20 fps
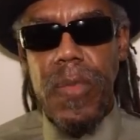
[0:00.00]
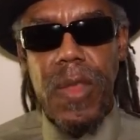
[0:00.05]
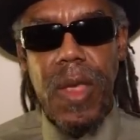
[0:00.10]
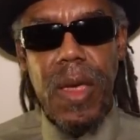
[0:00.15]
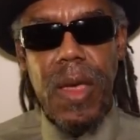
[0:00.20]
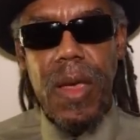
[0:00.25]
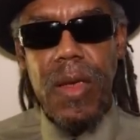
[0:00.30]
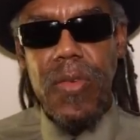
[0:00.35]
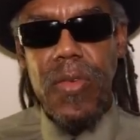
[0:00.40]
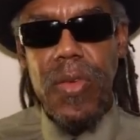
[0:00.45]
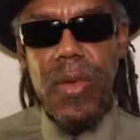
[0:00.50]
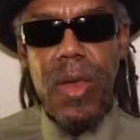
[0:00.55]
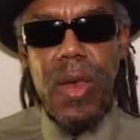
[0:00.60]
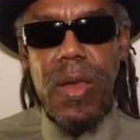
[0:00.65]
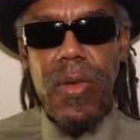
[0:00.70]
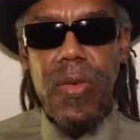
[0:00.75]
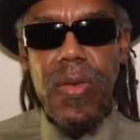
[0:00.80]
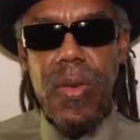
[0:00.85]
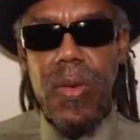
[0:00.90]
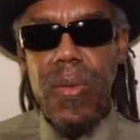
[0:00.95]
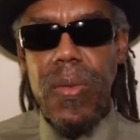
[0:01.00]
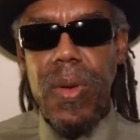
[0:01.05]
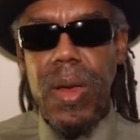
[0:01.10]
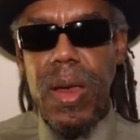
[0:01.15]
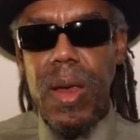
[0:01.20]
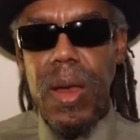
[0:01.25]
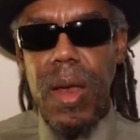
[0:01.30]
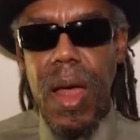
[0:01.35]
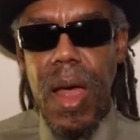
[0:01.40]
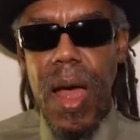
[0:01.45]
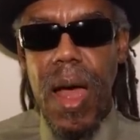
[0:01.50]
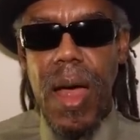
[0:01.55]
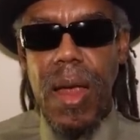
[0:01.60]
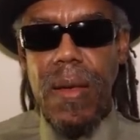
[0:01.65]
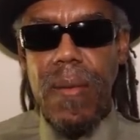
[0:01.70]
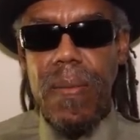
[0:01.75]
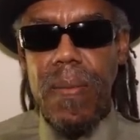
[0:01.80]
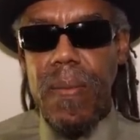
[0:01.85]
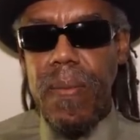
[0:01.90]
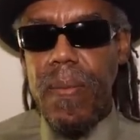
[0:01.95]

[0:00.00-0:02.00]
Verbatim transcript: like I said, it's going to get hot.